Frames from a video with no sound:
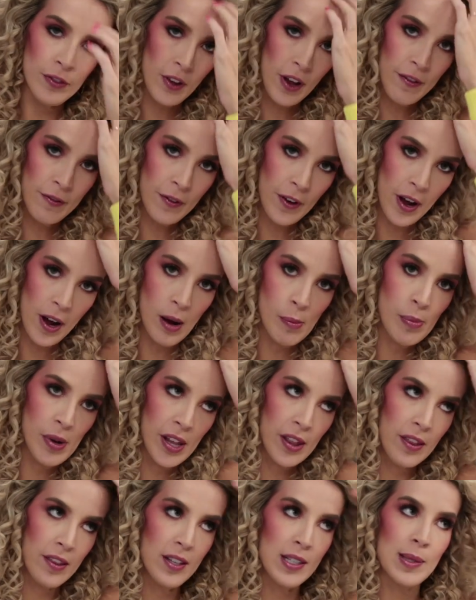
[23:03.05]
fluff up
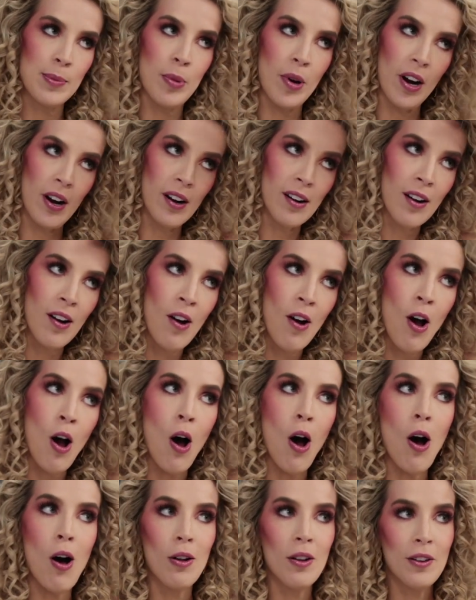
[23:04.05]
this part.
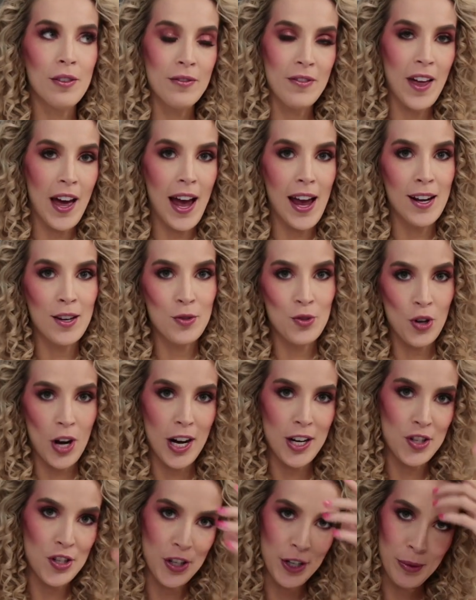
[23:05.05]
All of that
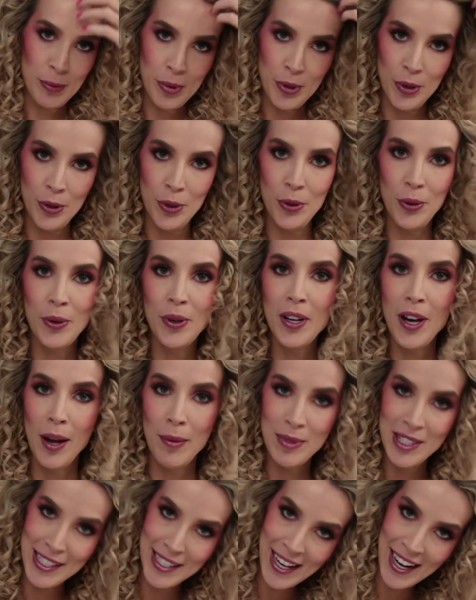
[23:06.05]
dry shampoo
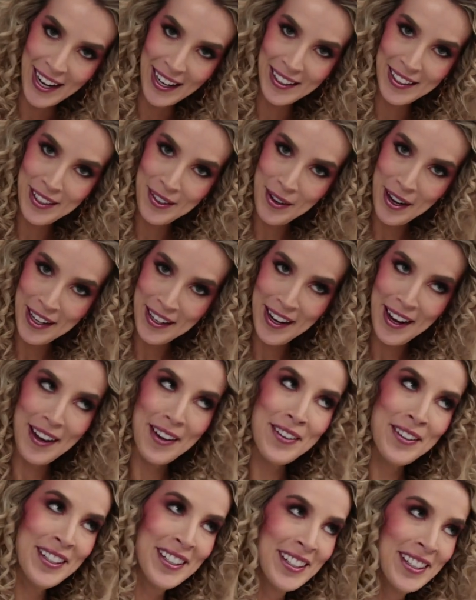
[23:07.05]
comes in handy right
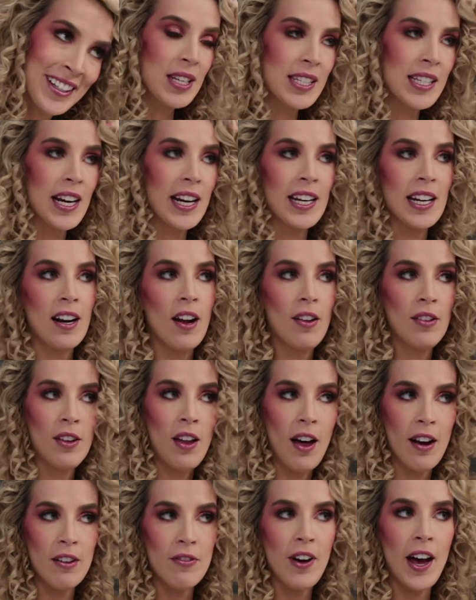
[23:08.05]
now because then I get a
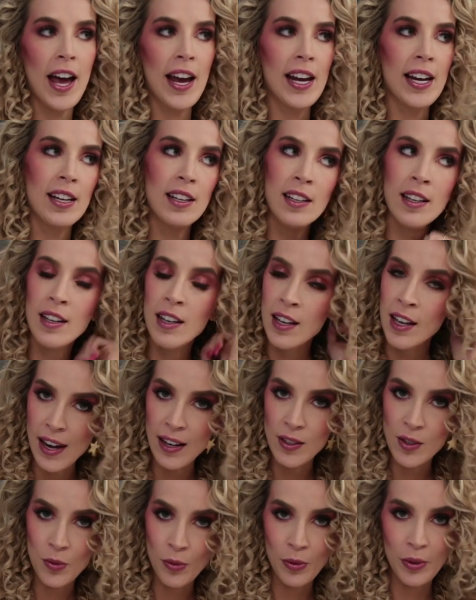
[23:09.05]
lot of height and
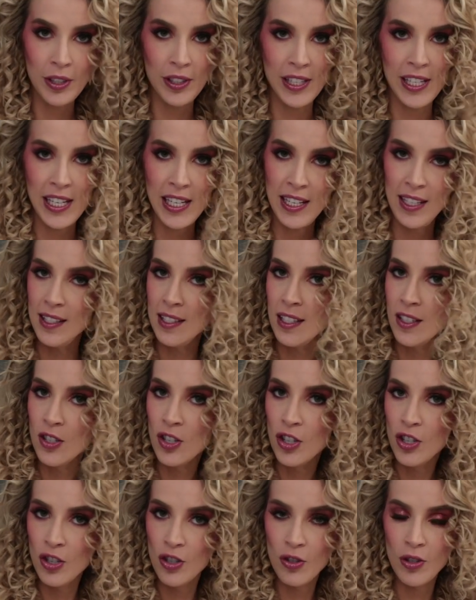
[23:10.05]
it's really easy
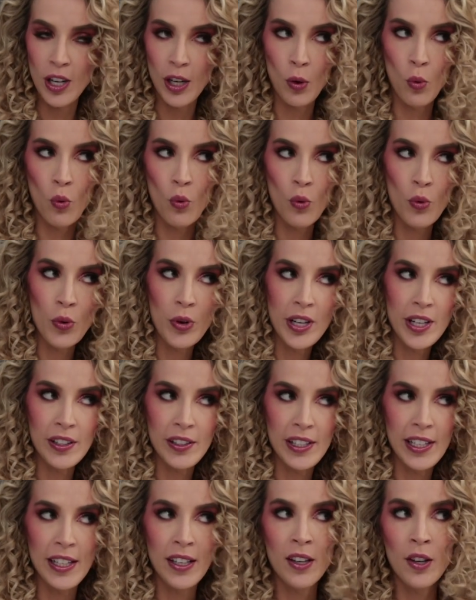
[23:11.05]
to just like
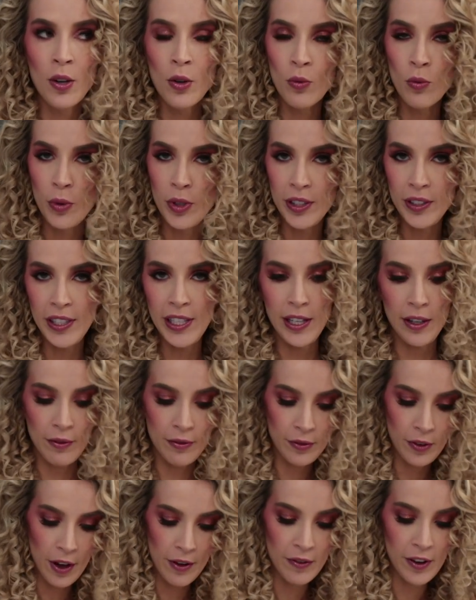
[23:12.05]
really, really
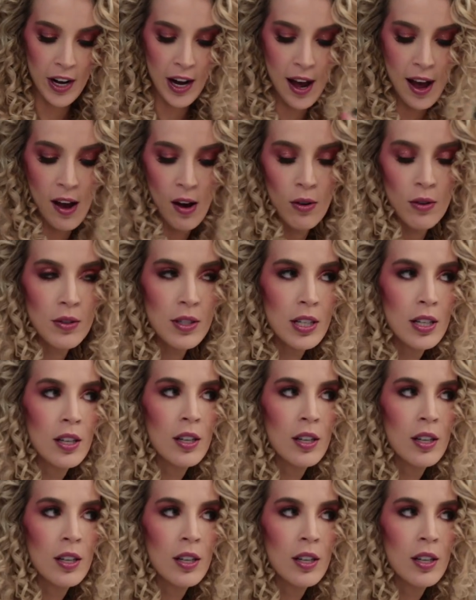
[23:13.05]
fluff it out.